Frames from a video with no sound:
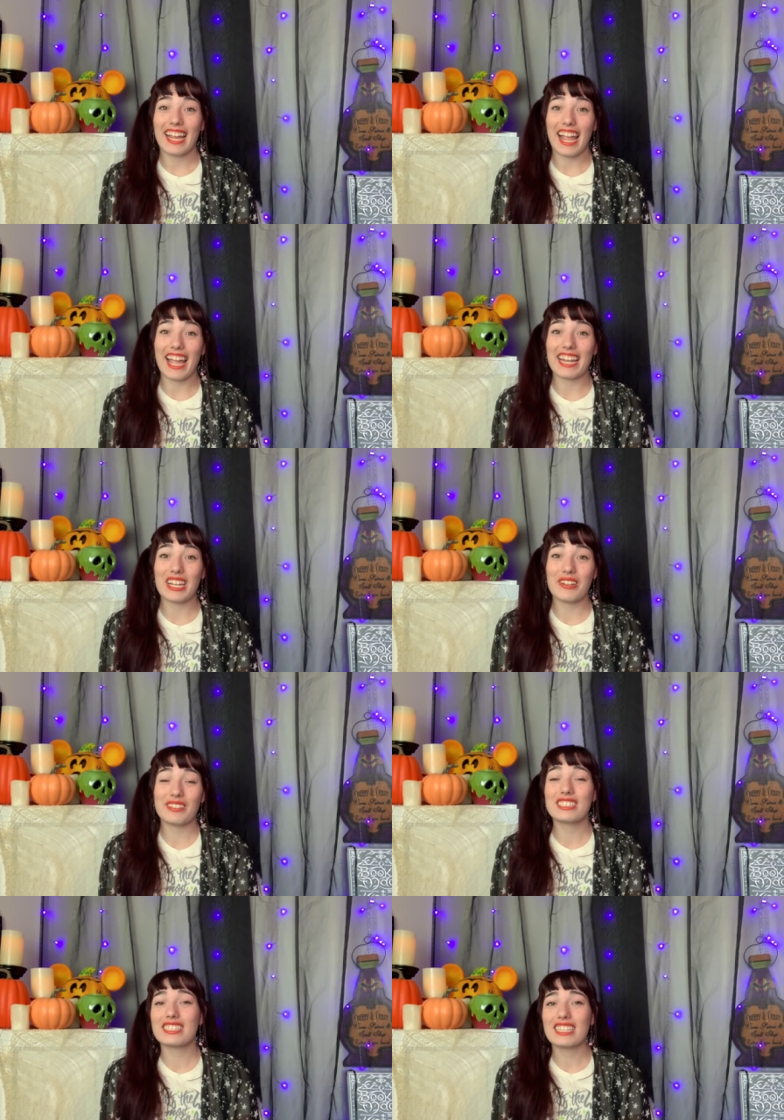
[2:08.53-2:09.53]
And it
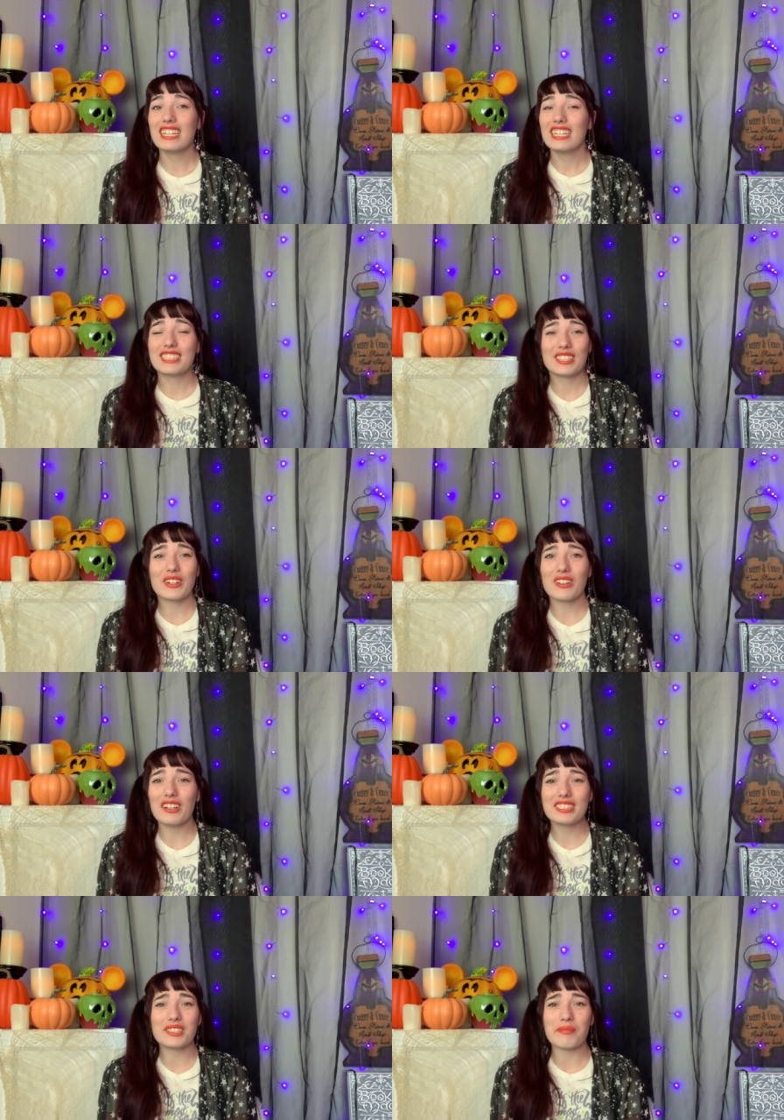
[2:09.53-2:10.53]
was so
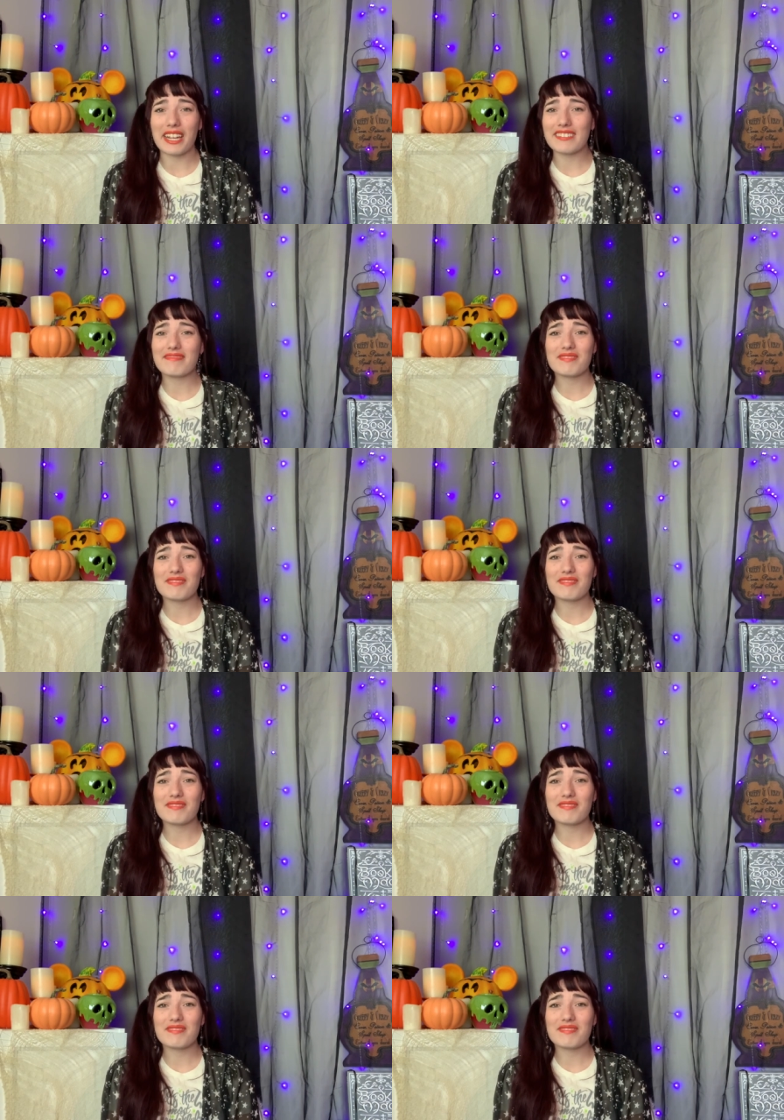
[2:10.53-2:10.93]
close to me.